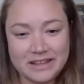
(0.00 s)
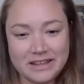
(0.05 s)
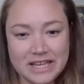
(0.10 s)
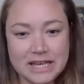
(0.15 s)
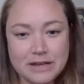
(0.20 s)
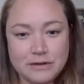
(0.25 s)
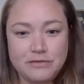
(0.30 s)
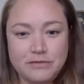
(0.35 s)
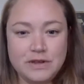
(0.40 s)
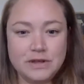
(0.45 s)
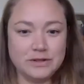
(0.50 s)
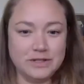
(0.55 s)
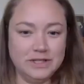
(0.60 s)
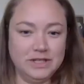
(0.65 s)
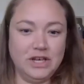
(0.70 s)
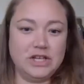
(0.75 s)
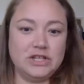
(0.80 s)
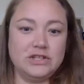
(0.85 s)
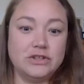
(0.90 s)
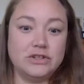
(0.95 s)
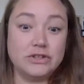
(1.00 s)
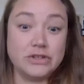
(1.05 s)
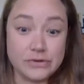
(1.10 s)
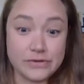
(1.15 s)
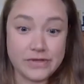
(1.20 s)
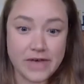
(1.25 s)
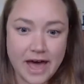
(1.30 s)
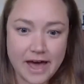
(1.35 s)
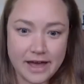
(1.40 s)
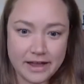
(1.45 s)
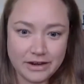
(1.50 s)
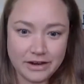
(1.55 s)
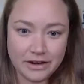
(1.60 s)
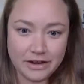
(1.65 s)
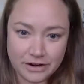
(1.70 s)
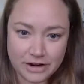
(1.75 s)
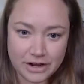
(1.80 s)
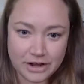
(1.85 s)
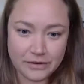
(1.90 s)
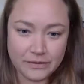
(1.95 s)
Like it feels good to do that,
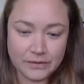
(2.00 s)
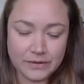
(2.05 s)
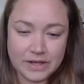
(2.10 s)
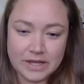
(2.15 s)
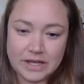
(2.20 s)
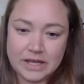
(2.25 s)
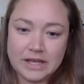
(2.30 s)
you know?